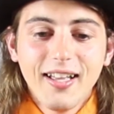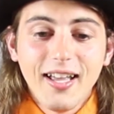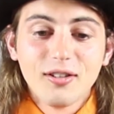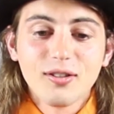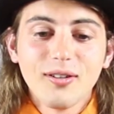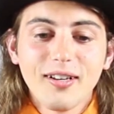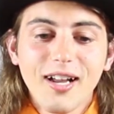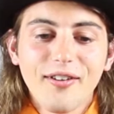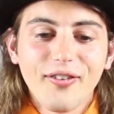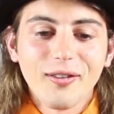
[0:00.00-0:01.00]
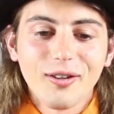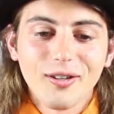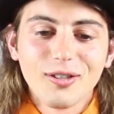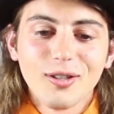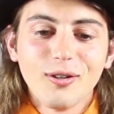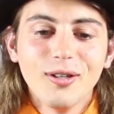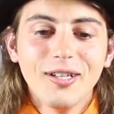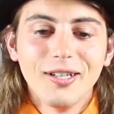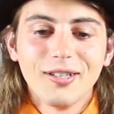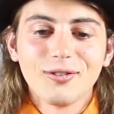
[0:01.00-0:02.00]
And soon enough, I learned to
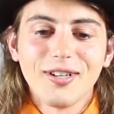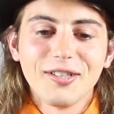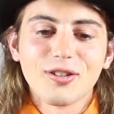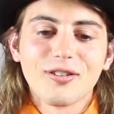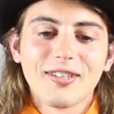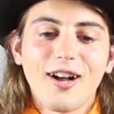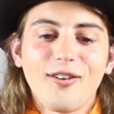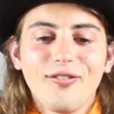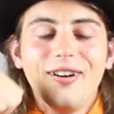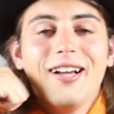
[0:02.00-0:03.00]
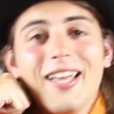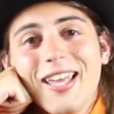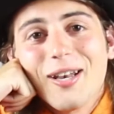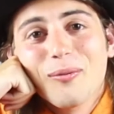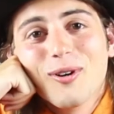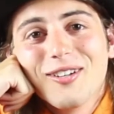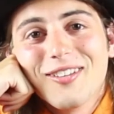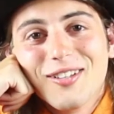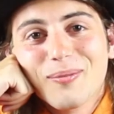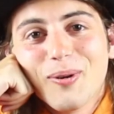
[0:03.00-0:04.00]
drench yourself in words
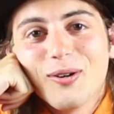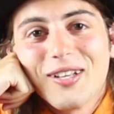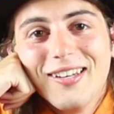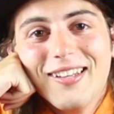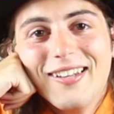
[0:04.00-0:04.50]
unspoken.